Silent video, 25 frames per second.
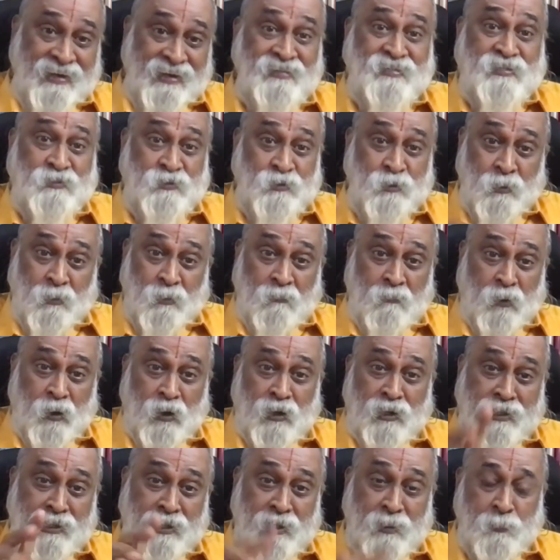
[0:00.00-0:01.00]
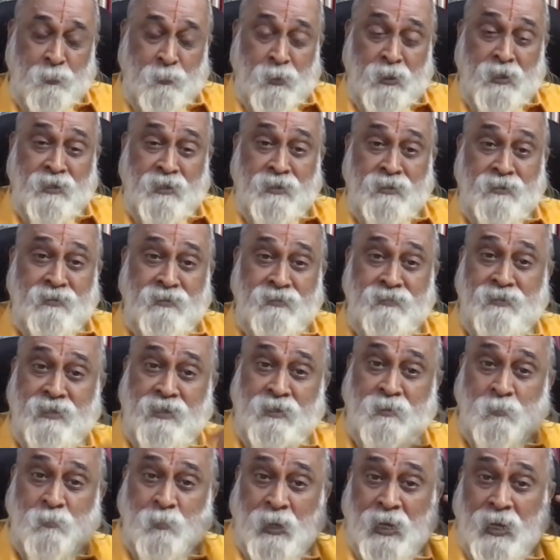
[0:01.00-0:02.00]
Yes, you have already predicted
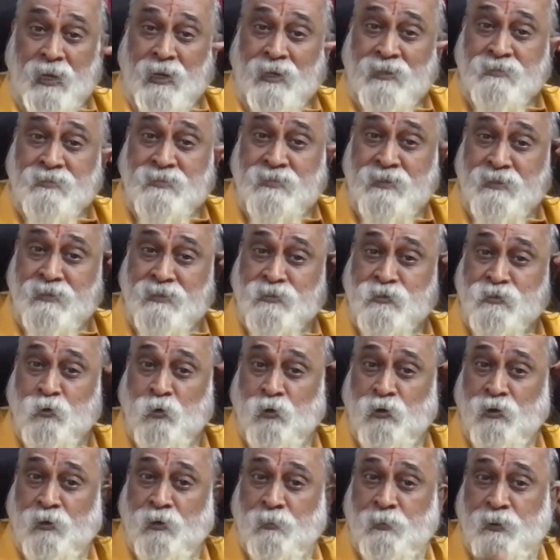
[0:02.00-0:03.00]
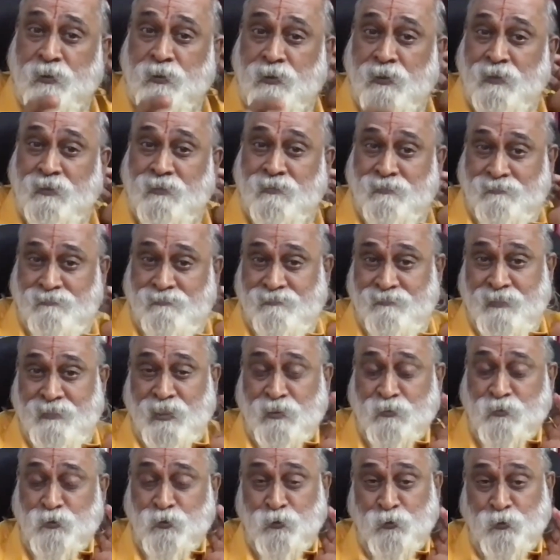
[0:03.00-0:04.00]
that my answer is going to be that.
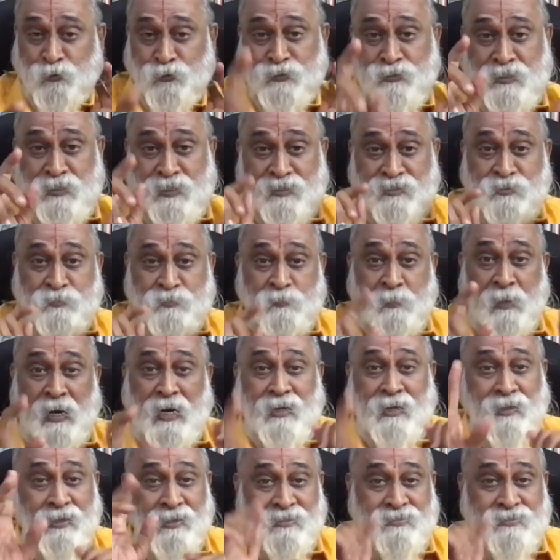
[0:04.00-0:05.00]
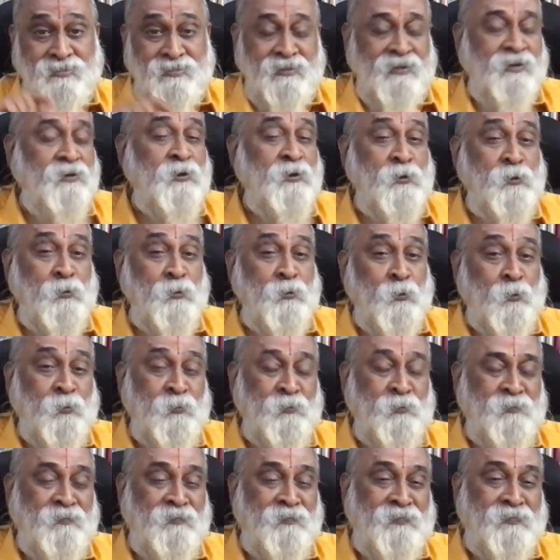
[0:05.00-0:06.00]
That shows the smartness in
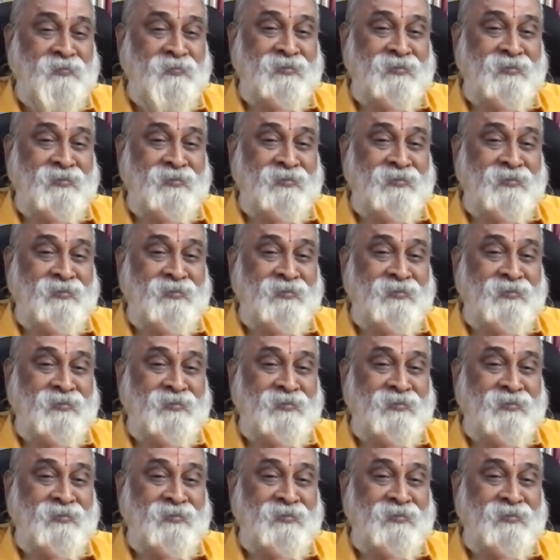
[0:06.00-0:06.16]
you.